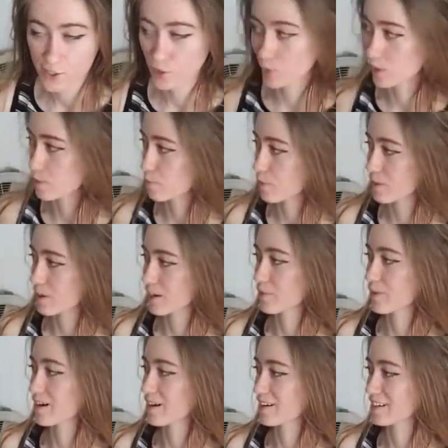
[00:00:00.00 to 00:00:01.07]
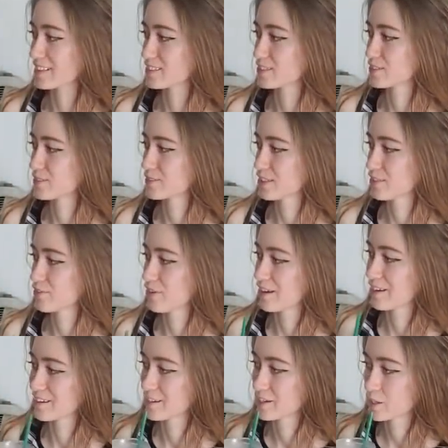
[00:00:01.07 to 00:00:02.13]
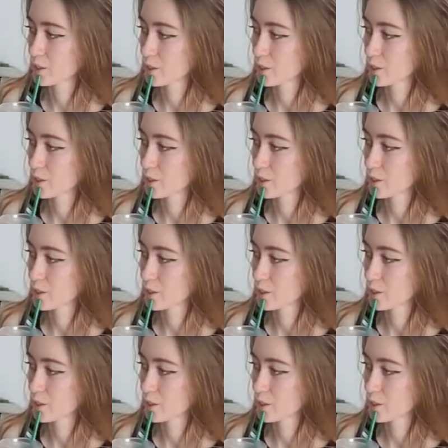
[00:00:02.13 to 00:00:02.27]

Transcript: just don't let it part anywhere, and it's really fun.